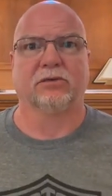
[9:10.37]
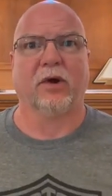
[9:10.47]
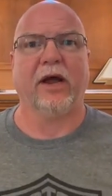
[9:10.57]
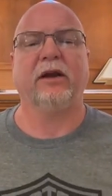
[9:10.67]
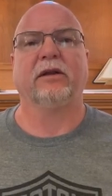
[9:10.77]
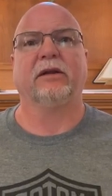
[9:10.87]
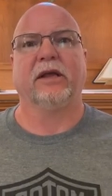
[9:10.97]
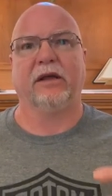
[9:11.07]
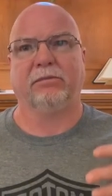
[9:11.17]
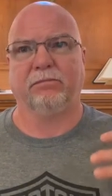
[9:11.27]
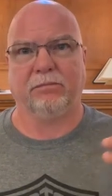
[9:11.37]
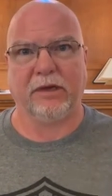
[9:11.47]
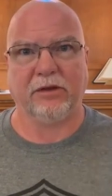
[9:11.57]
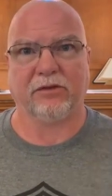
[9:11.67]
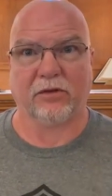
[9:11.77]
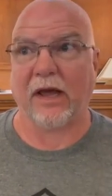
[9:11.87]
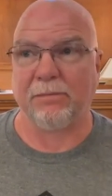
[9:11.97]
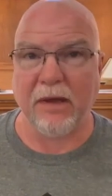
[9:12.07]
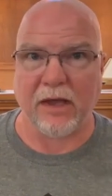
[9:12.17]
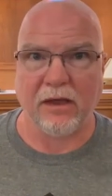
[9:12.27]
right, it means
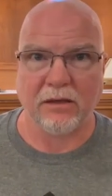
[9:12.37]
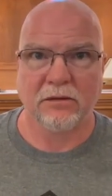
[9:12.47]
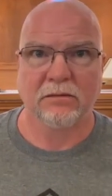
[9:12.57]
like me.